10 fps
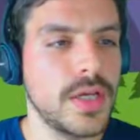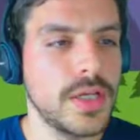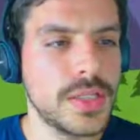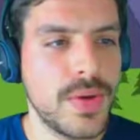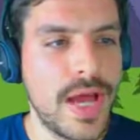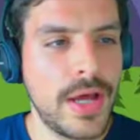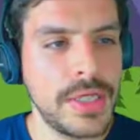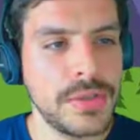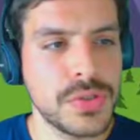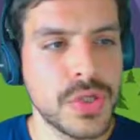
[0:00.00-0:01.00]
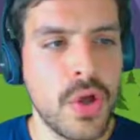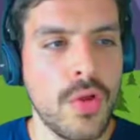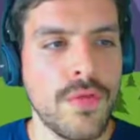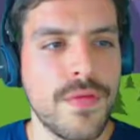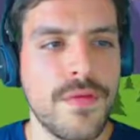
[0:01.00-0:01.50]
So how do you
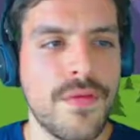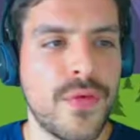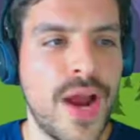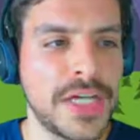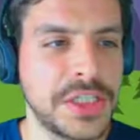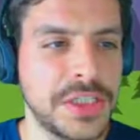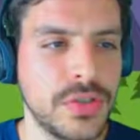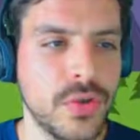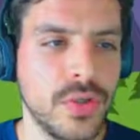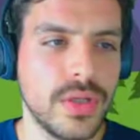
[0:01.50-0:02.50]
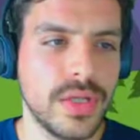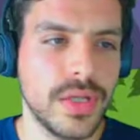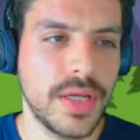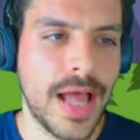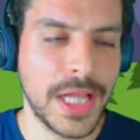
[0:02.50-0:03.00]
solve fractional
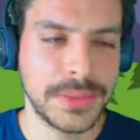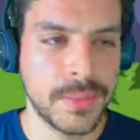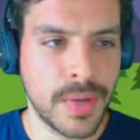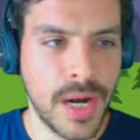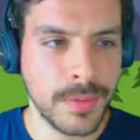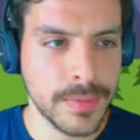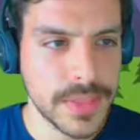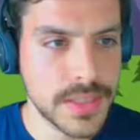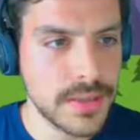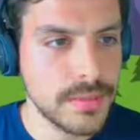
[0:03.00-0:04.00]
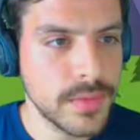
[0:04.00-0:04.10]
algebra problems?